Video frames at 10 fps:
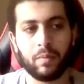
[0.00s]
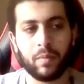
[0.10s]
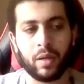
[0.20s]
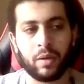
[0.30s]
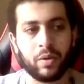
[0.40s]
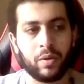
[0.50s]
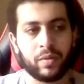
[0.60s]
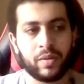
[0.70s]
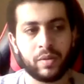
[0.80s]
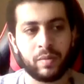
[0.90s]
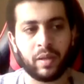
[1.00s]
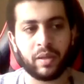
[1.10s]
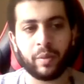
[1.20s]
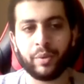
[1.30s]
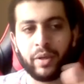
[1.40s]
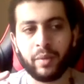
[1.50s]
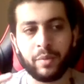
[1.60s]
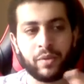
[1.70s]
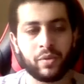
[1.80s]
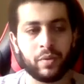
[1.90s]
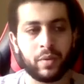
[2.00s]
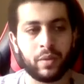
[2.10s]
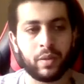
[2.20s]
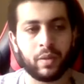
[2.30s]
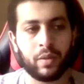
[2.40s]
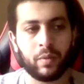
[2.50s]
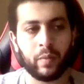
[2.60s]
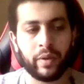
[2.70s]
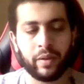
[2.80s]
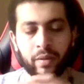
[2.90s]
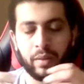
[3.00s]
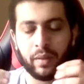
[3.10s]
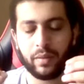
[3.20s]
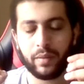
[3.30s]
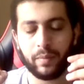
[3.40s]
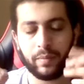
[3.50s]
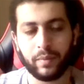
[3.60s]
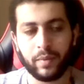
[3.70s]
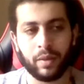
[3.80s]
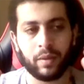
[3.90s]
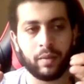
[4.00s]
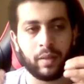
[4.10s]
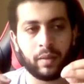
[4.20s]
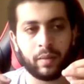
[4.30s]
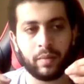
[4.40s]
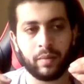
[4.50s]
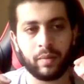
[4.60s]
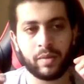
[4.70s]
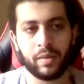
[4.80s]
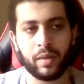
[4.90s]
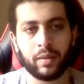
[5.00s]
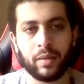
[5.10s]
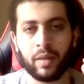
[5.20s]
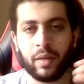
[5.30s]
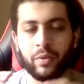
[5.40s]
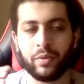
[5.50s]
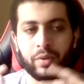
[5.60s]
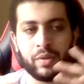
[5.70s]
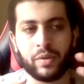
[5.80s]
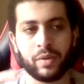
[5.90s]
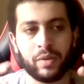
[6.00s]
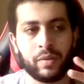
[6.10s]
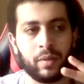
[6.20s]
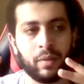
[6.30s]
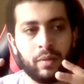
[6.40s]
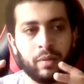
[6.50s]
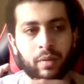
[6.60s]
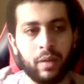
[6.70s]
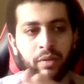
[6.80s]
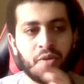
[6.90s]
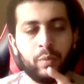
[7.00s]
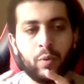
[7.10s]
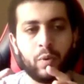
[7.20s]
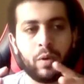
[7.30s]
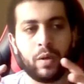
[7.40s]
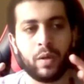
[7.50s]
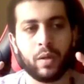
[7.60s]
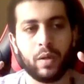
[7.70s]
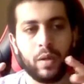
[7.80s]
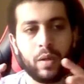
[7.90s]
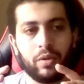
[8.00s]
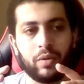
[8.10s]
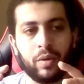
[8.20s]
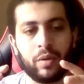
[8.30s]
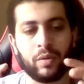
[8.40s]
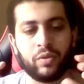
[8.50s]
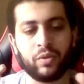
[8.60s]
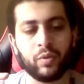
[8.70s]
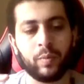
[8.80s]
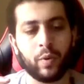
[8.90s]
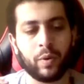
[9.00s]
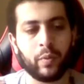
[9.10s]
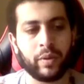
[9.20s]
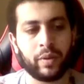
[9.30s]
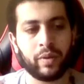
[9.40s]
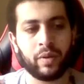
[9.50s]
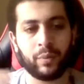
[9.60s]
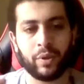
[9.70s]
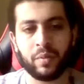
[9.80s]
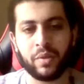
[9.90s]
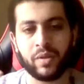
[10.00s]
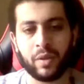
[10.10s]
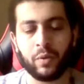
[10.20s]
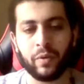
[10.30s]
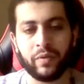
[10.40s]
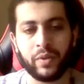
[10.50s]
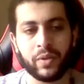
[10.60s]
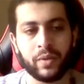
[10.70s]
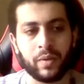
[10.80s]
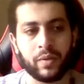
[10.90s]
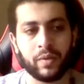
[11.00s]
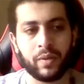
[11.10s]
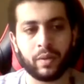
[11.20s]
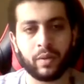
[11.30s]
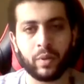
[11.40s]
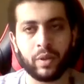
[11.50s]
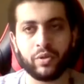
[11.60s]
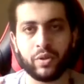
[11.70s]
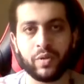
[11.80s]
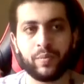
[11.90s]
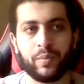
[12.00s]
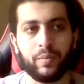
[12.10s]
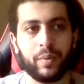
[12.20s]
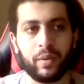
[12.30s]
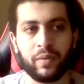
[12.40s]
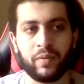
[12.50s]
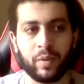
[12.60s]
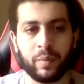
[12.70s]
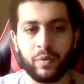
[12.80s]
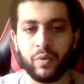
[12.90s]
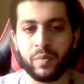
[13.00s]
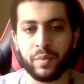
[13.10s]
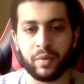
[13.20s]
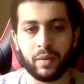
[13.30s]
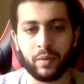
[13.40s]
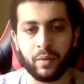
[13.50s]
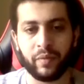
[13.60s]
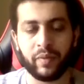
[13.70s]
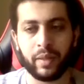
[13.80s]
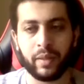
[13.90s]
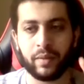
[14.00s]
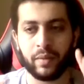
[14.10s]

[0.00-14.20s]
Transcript: I don't know, like the pyramids, or whether like, you know, like it's not like, I know there's a lot more to do more with the pyramids and all of these things, that they weren't just built for amusement and all of that.